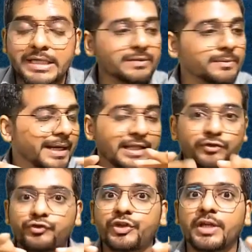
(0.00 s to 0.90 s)
is made
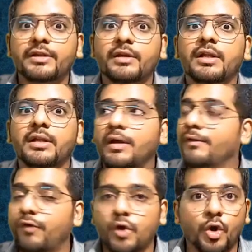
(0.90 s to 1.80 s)
in general
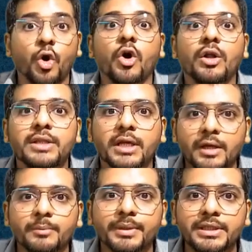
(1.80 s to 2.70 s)
for all the
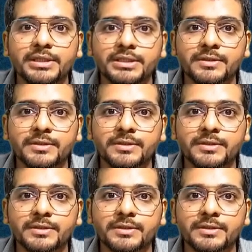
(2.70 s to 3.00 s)
companies.